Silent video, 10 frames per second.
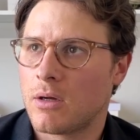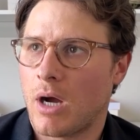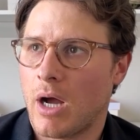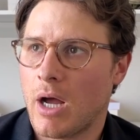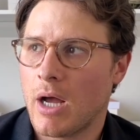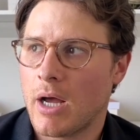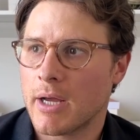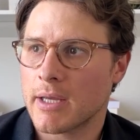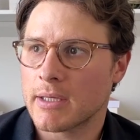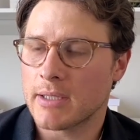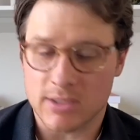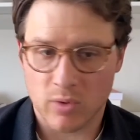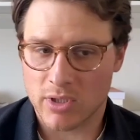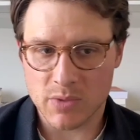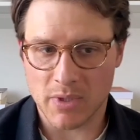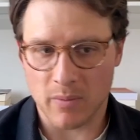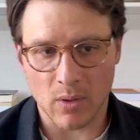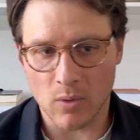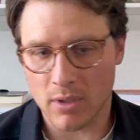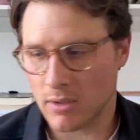yeah, Twitter's been a
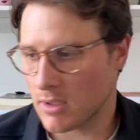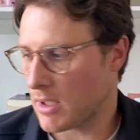big one.